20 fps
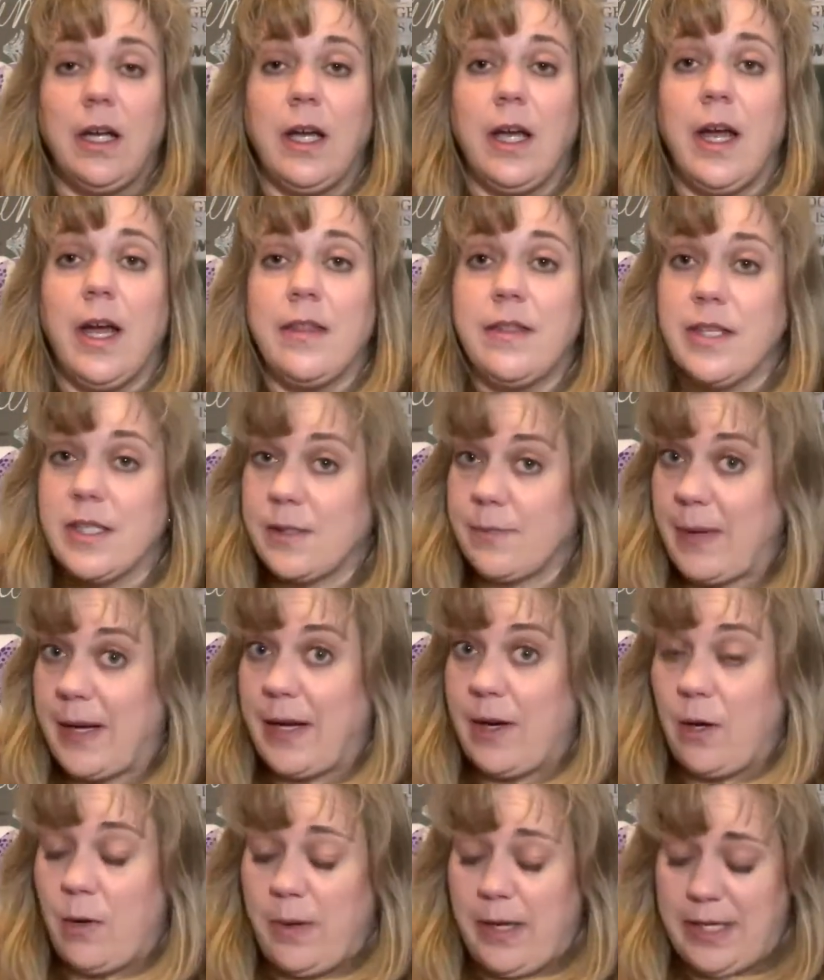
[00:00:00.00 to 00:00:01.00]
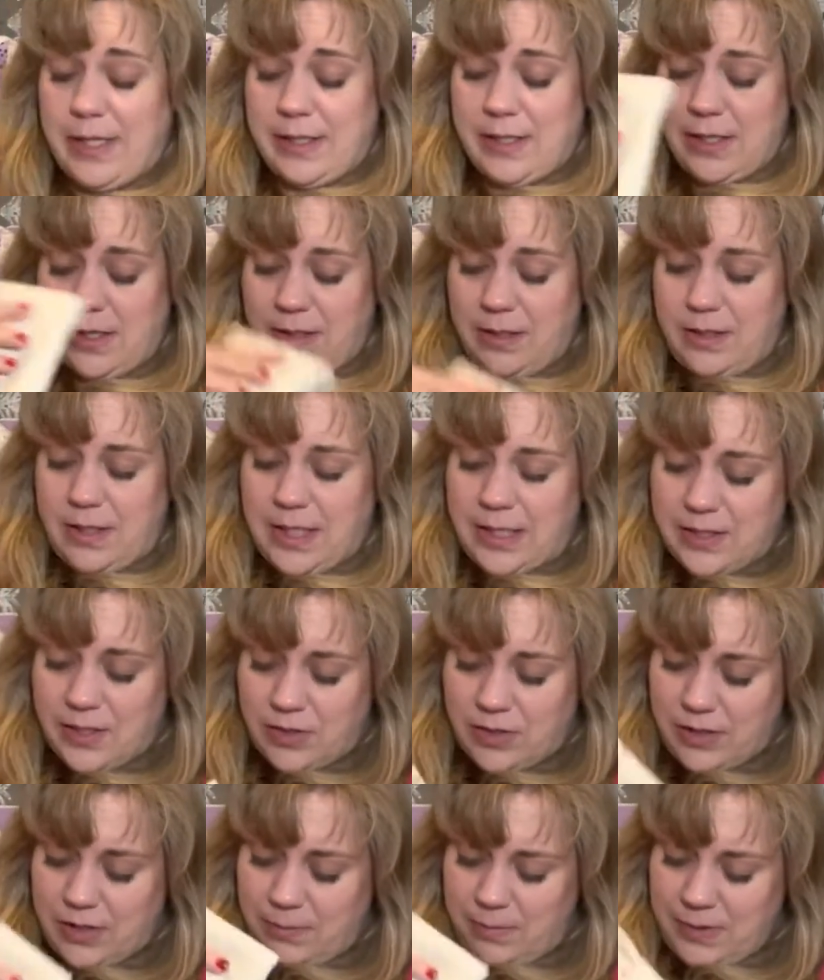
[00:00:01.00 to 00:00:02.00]
And this might go away until next
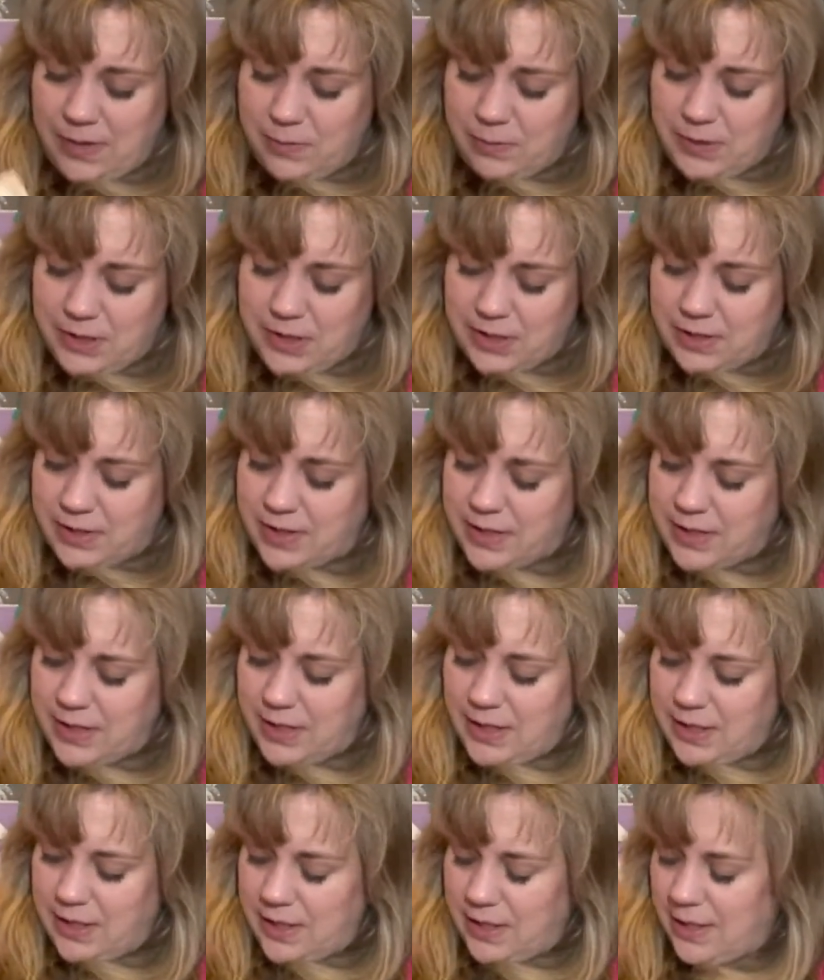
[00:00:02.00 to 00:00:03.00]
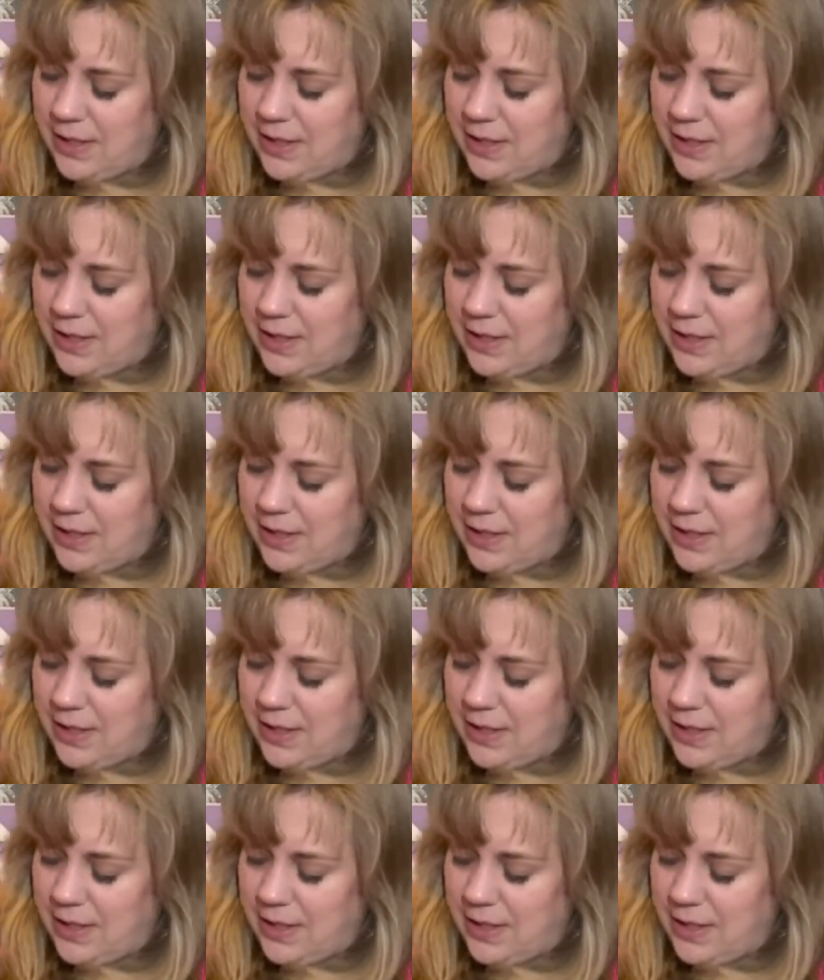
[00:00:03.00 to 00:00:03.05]
Christmas. We shall see.